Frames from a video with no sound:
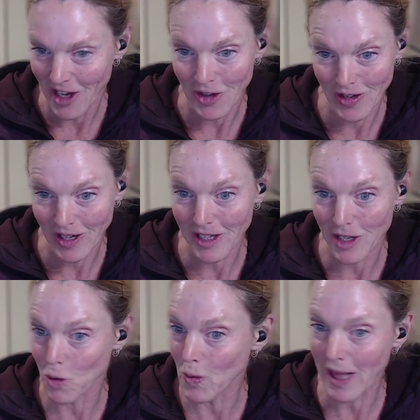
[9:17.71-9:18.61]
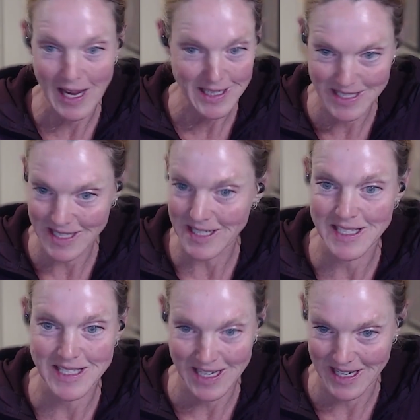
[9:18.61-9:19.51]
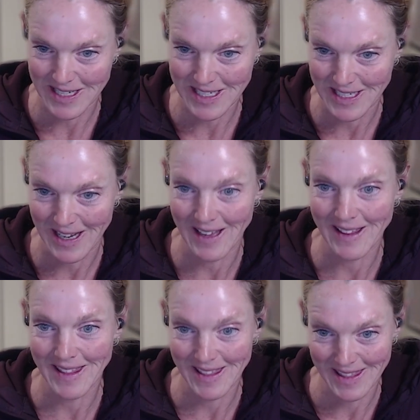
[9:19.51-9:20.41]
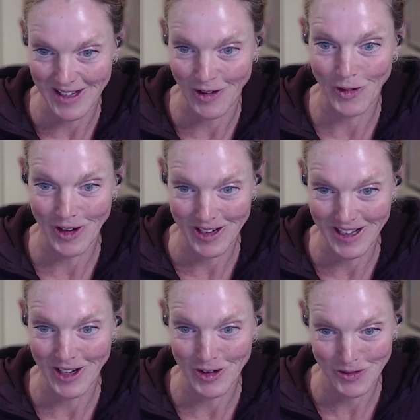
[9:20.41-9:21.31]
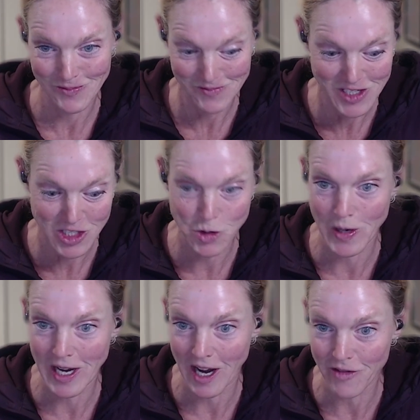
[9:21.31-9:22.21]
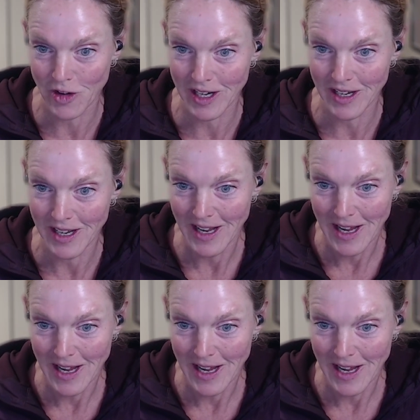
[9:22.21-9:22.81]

You call it a relaxed state and or, you know, just recovery.